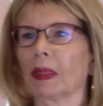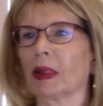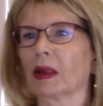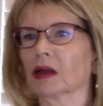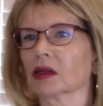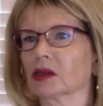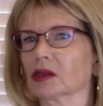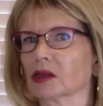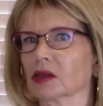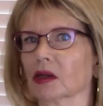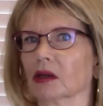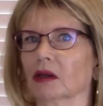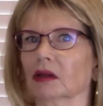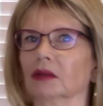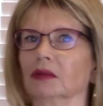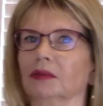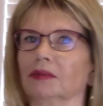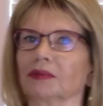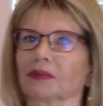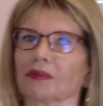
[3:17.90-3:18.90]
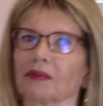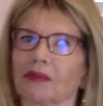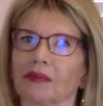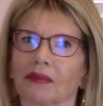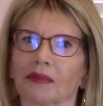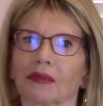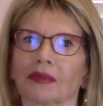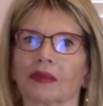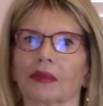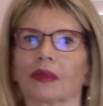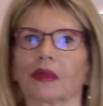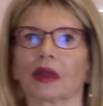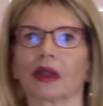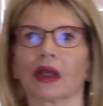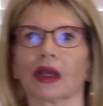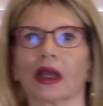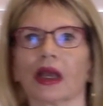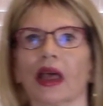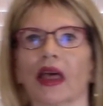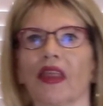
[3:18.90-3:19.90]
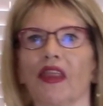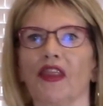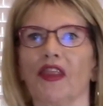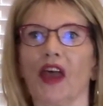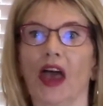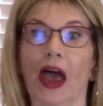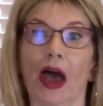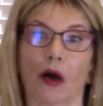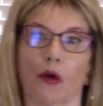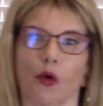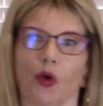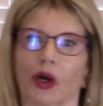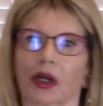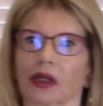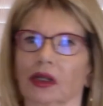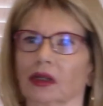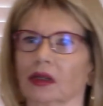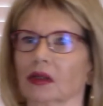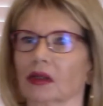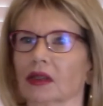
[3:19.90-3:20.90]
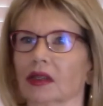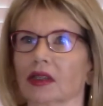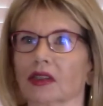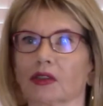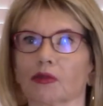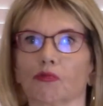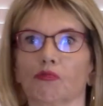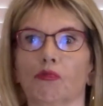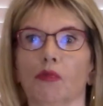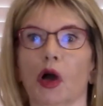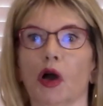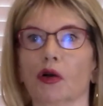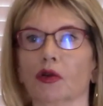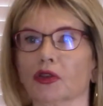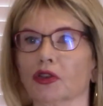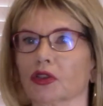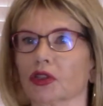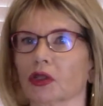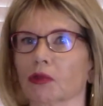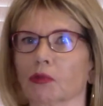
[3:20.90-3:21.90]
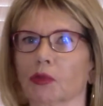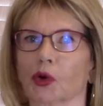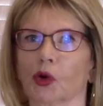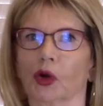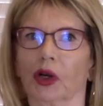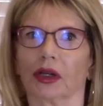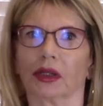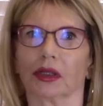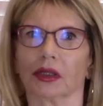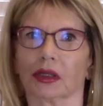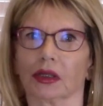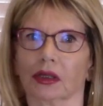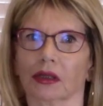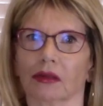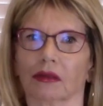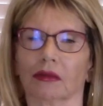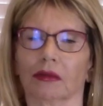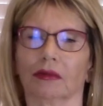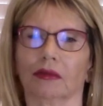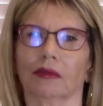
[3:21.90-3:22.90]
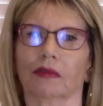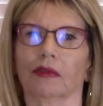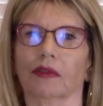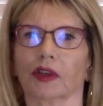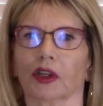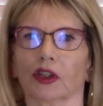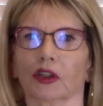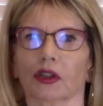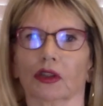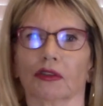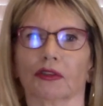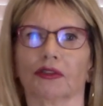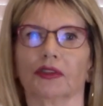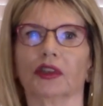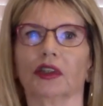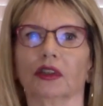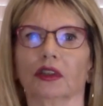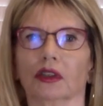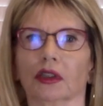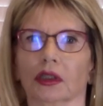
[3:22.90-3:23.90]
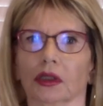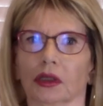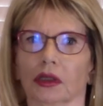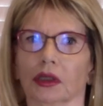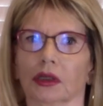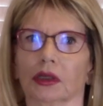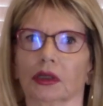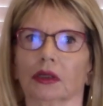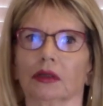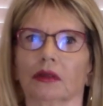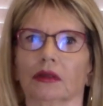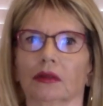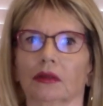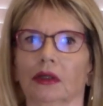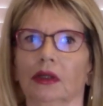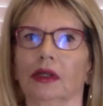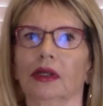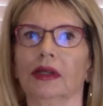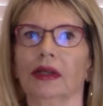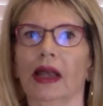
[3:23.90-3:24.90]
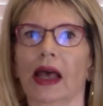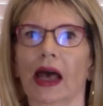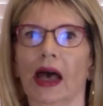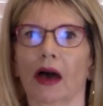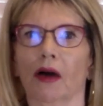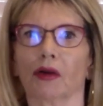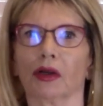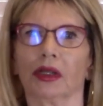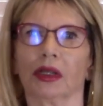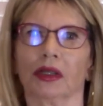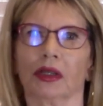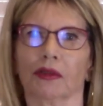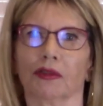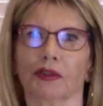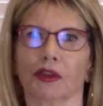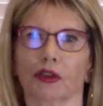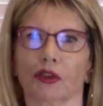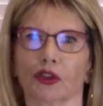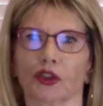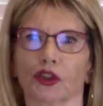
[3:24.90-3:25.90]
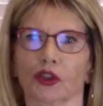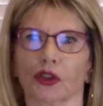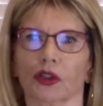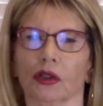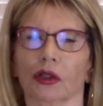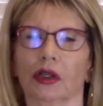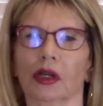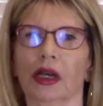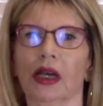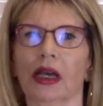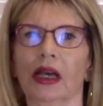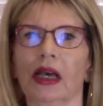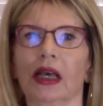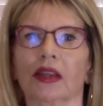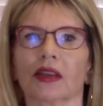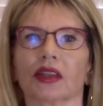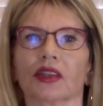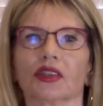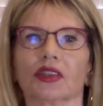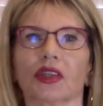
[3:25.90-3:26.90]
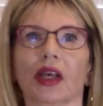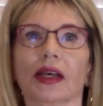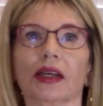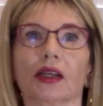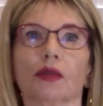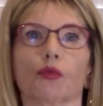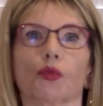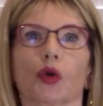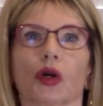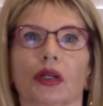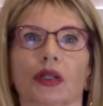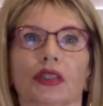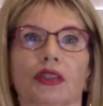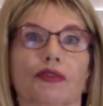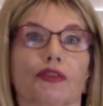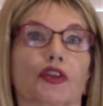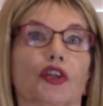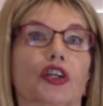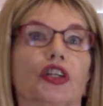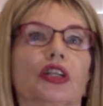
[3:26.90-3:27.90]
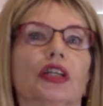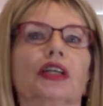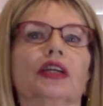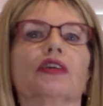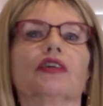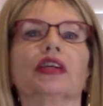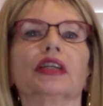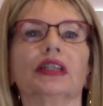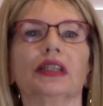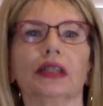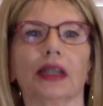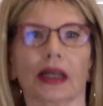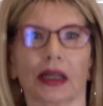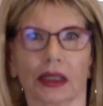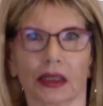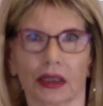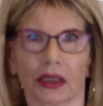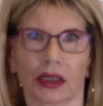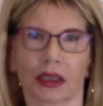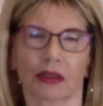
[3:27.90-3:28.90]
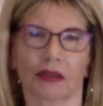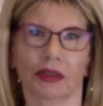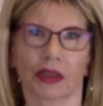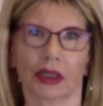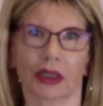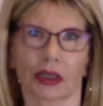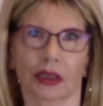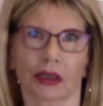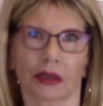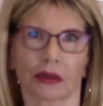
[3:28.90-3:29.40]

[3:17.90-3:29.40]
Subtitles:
So that one is most important for you to feel good now and in the future. The second one is for clearing negativity.